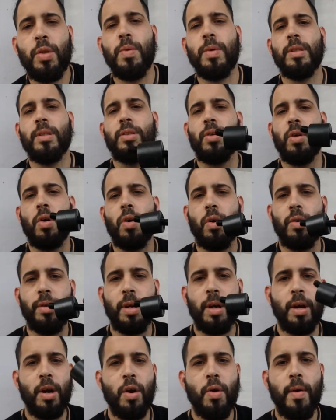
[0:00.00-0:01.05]
to install the
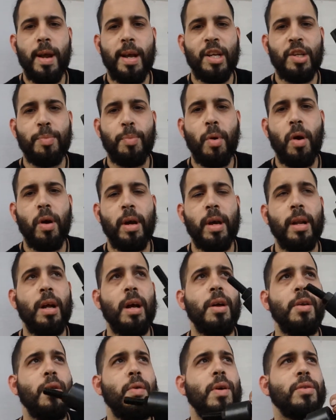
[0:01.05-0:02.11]
crank sprocket
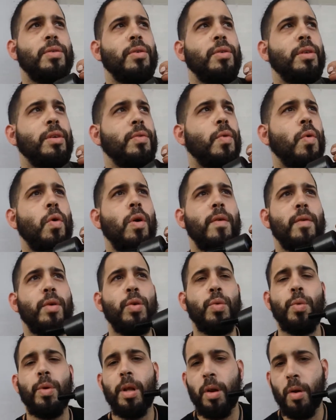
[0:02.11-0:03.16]
on your SRT4 if you're
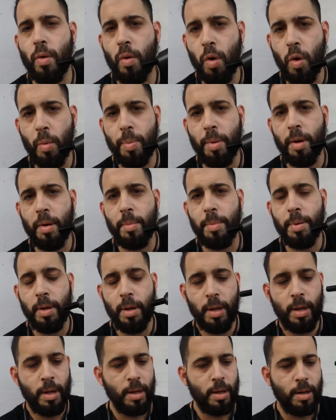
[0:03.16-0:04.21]
doing an oil pump,
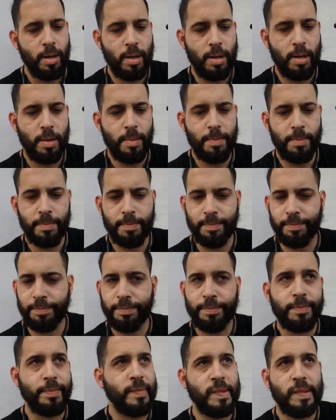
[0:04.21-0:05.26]
um,
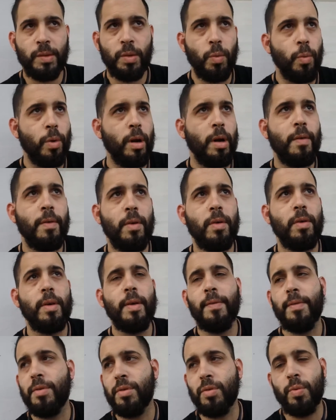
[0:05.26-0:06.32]
whatever,
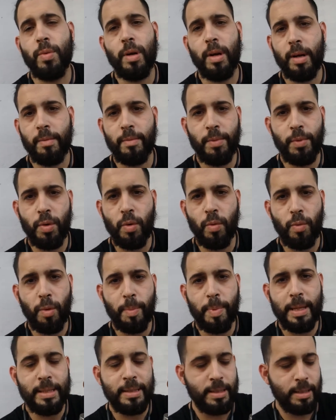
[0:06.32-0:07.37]
if you just want to, you know,
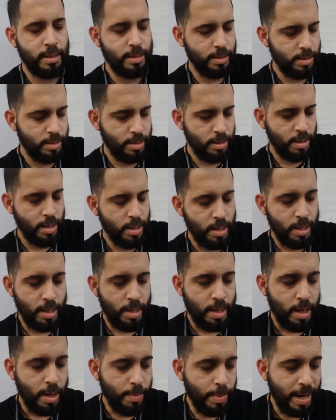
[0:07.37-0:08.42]
replace it.
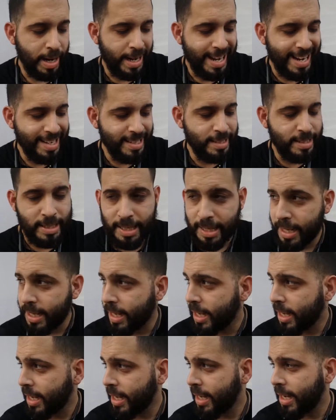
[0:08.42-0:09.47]
In my case,
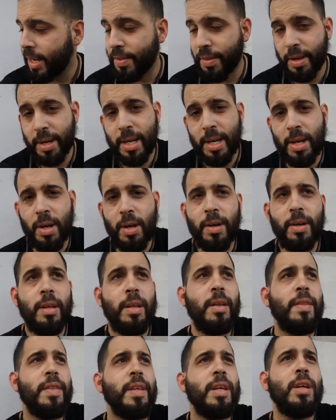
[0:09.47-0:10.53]
on uh, the Neon,
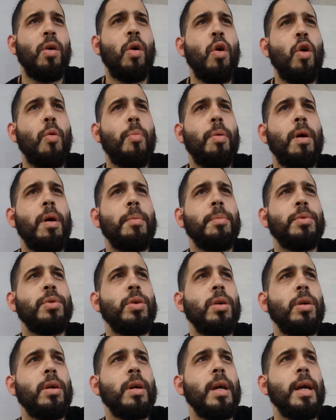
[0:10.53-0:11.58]
the oil pump
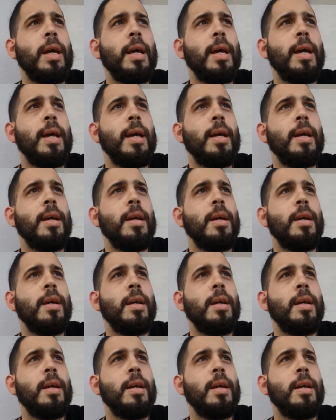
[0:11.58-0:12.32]
took a